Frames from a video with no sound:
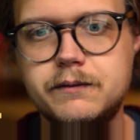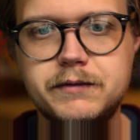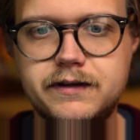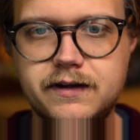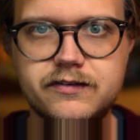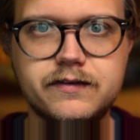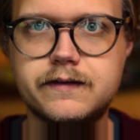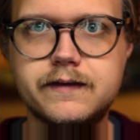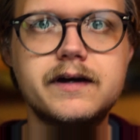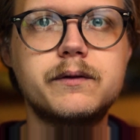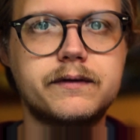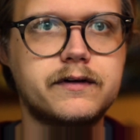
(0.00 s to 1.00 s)
I mean, that's the
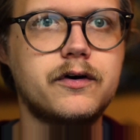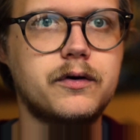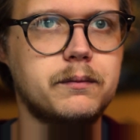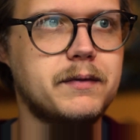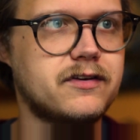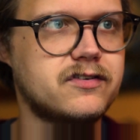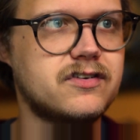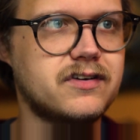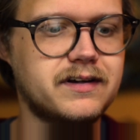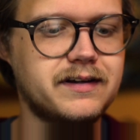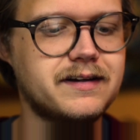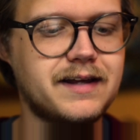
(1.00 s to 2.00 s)
thing with coded messaging.